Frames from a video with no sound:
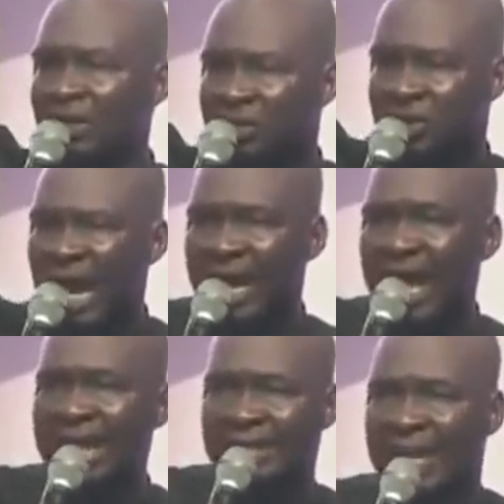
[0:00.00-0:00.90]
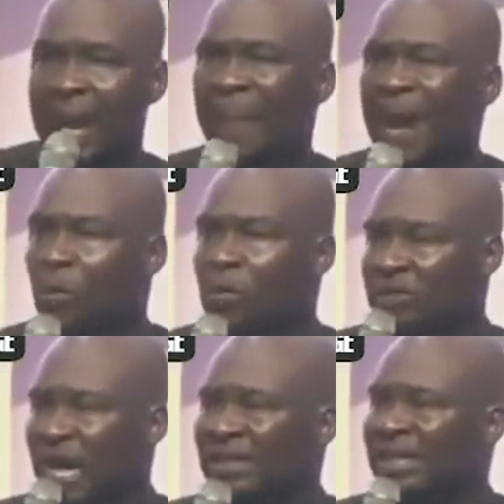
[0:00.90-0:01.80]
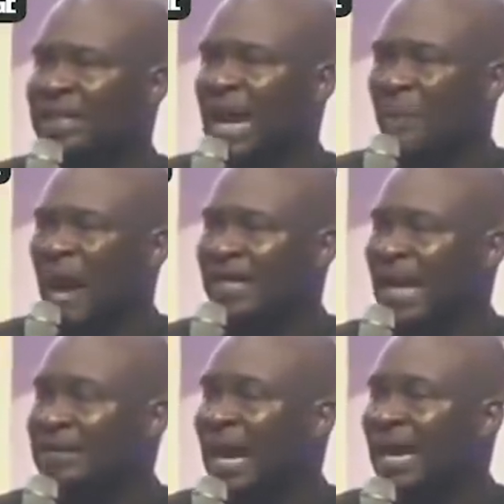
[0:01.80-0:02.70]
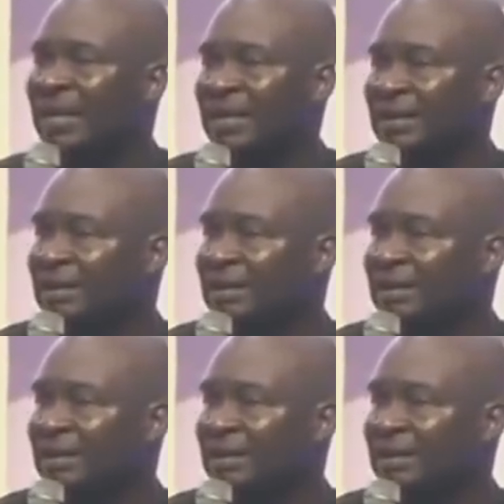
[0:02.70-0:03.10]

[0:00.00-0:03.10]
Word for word: Shaleske baruska dida pariata.